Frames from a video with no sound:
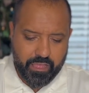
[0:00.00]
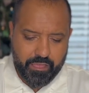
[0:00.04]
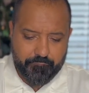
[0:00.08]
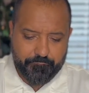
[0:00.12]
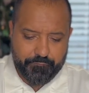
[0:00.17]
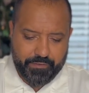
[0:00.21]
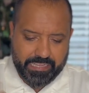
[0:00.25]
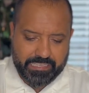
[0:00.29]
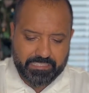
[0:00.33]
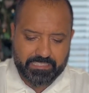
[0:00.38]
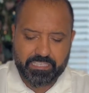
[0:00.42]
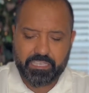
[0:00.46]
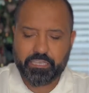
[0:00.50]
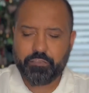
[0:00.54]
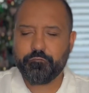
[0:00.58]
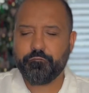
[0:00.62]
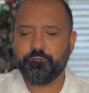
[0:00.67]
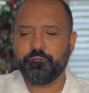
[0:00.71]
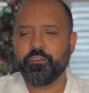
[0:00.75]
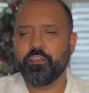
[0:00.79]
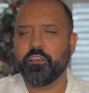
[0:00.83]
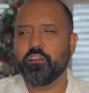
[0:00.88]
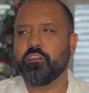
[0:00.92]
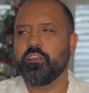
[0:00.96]
Facing
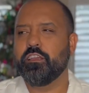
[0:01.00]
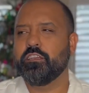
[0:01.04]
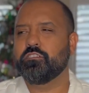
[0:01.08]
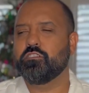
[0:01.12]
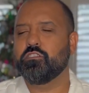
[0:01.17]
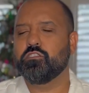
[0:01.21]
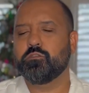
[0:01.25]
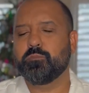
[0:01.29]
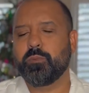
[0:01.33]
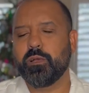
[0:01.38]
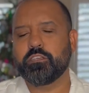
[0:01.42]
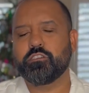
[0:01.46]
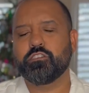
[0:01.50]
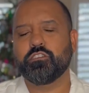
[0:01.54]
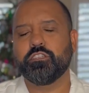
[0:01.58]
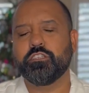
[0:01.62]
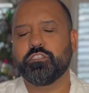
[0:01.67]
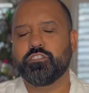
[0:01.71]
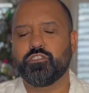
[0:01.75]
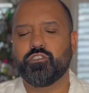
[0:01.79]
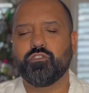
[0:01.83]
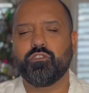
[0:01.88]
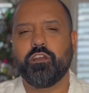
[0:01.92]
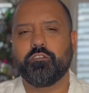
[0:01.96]
fear is especially
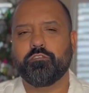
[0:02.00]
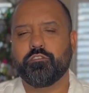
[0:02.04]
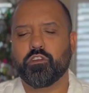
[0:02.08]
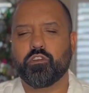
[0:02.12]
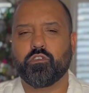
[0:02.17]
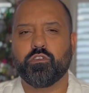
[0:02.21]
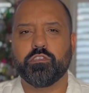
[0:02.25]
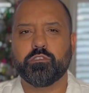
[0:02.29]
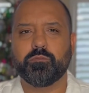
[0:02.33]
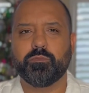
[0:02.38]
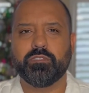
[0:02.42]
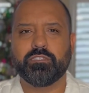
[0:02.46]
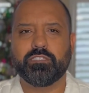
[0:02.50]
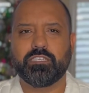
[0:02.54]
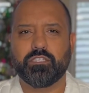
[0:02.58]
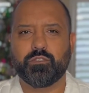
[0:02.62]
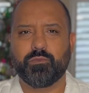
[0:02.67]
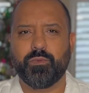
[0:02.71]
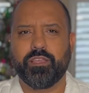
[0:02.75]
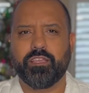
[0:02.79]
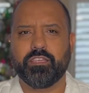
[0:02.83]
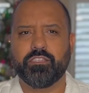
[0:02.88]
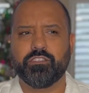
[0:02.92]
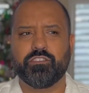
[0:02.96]
true after Christmas as
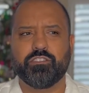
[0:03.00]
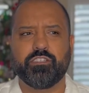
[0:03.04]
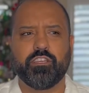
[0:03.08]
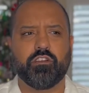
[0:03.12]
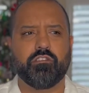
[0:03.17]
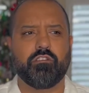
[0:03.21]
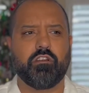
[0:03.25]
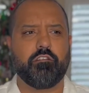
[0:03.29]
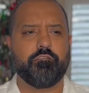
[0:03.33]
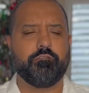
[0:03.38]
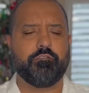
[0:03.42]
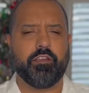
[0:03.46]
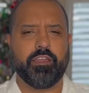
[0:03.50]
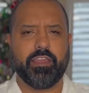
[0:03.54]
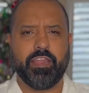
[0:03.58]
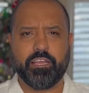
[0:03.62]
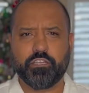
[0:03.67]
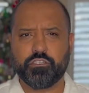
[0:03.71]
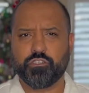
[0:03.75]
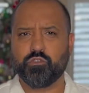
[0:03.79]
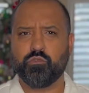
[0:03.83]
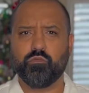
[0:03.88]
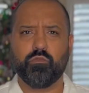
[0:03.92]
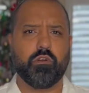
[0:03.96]
we consider our
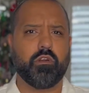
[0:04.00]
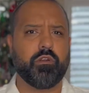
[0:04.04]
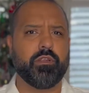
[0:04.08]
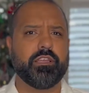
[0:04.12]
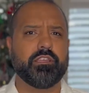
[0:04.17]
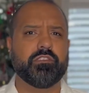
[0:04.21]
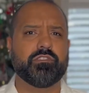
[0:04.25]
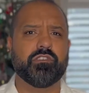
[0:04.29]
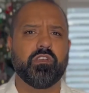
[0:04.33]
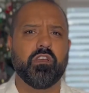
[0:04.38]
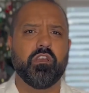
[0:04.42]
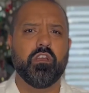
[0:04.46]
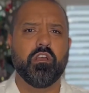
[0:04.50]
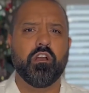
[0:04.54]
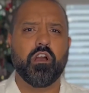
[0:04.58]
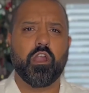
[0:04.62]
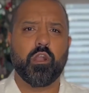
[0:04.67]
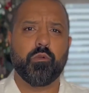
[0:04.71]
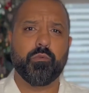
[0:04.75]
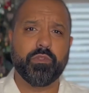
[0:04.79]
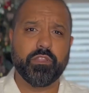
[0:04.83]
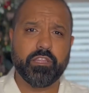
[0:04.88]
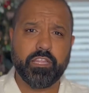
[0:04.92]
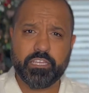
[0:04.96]
financial worries,
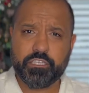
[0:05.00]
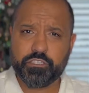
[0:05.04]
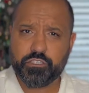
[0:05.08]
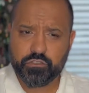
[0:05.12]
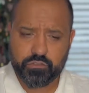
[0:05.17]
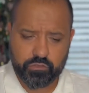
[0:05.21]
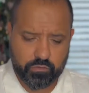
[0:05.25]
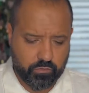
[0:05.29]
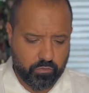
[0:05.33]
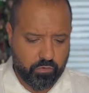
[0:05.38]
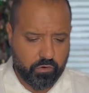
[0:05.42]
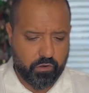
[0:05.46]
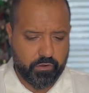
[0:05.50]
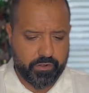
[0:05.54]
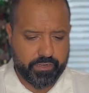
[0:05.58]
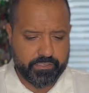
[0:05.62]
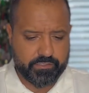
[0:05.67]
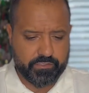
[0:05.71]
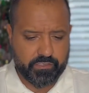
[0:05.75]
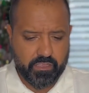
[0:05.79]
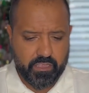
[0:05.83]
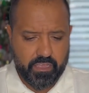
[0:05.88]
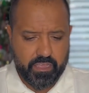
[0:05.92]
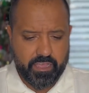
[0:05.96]
our relational
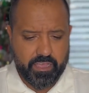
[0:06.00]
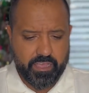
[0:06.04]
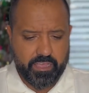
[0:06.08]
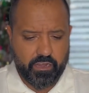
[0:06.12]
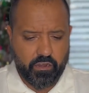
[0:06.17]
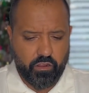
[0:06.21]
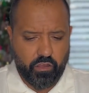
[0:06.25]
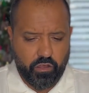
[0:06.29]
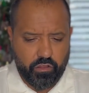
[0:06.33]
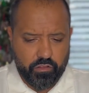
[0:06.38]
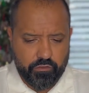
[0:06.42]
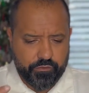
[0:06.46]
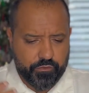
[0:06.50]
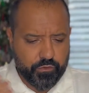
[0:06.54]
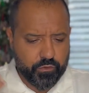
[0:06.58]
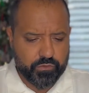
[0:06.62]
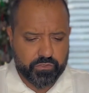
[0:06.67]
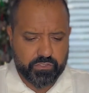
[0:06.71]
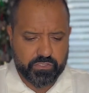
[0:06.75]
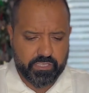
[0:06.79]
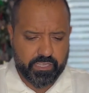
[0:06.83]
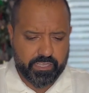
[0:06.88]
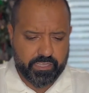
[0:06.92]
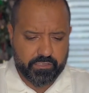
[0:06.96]
worries, and all of
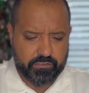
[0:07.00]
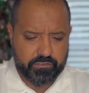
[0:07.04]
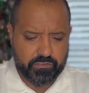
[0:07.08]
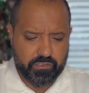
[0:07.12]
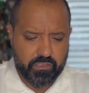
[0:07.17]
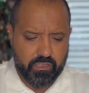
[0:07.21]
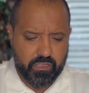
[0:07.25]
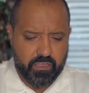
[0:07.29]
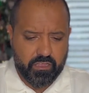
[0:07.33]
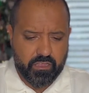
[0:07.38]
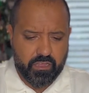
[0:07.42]
those things.